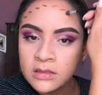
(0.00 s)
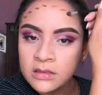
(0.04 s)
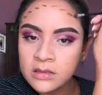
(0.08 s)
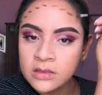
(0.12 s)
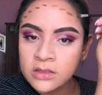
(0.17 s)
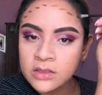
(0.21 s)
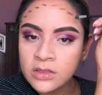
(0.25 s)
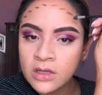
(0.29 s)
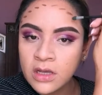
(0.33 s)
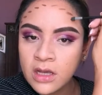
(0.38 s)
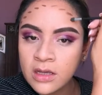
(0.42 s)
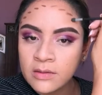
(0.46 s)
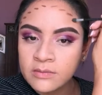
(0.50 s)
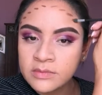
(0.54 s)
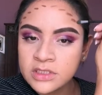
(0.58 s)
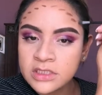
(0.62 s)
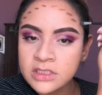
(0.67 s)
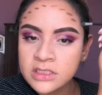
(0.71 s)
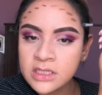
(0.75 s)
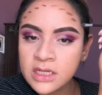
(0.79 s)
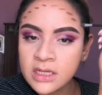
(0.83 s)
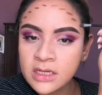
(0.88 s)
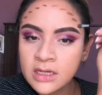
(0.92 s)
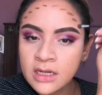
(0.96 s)
So I'm
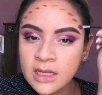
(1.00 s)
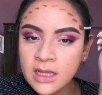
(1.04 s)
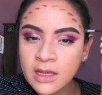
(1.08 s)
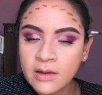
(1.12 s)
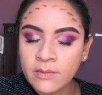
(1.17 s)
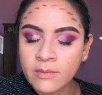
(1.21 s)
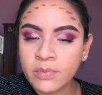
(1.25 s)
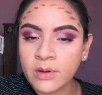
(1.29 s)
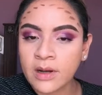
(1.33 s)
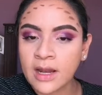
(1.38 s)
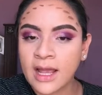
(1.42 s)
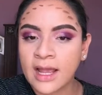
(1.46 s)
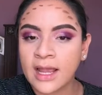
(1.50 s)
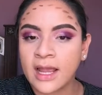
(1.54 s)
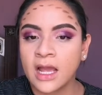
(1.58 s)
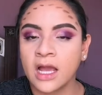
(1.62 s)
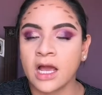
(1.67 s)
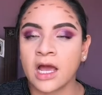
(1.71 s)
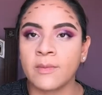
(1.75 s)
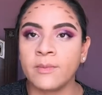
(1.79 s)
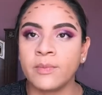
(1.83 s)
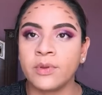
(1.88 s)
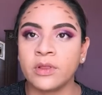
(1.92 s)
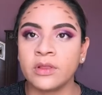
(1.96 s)
just gonna apply a
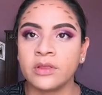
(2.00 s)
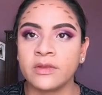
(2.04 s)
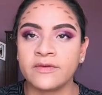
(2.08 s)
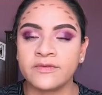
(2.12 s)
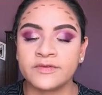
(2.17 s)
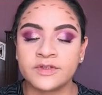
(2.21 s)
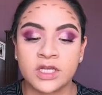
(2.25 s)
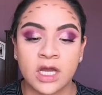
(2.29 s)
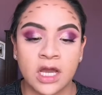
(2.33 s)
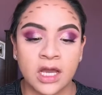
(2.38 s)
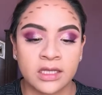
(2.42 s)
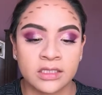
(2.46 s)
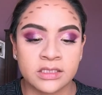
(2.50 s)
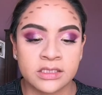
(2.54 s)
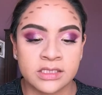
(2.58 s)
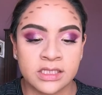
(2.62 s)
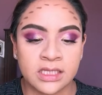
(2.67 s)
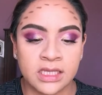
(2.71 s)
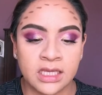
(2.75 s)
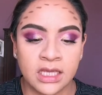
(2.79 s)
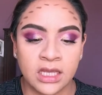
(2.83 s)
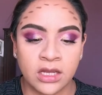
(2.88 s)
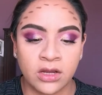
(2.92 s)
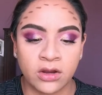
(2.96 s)
couple of dots
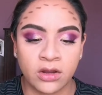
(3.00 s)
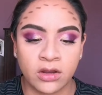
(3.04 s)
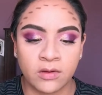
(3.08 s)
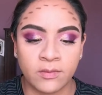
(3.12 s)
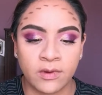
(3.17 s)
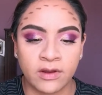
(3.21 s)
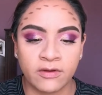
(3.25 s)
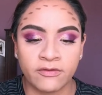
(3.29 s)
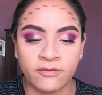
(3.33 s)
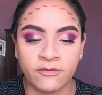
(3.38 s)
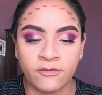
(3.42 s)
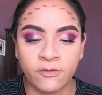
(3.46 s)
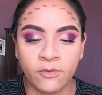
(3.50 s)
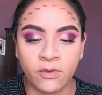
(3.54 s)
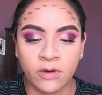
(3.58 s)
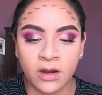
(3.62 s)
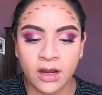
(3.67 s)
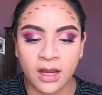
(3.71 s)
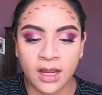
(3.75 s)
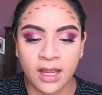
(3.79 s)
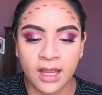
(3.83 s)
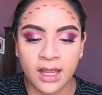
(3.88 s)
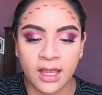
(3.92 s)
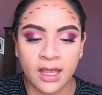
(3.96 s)
here on my
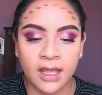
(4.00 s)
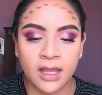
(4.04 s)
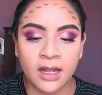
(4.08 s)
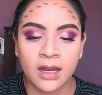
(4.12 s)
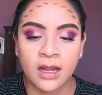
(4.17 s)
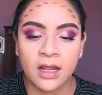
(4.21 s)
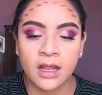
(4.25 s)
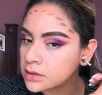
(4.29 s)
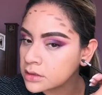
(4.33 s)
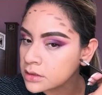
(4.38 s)
forehead.